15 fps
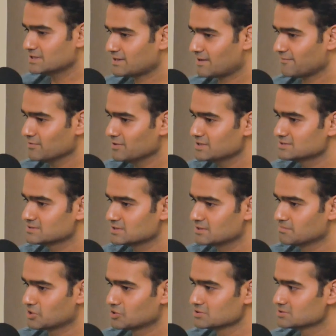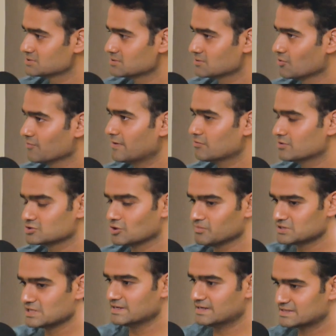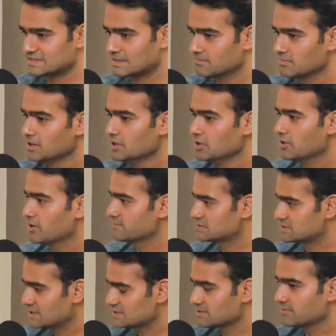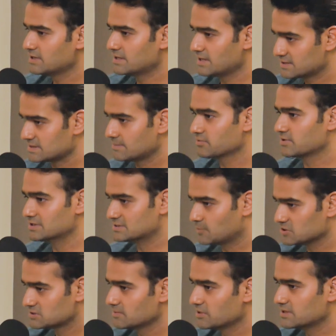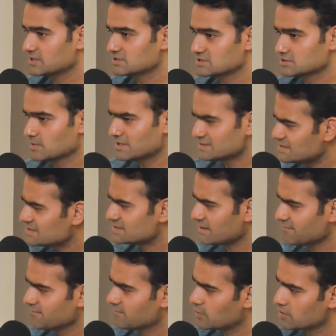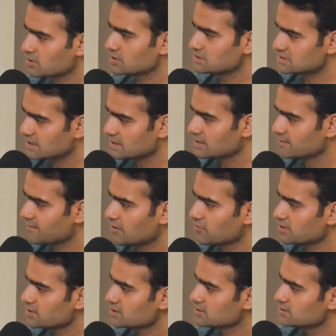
thankfully is because co-founders obviously take some of the stress away, take some of the responsibilities as well. Is it tough for a single founder?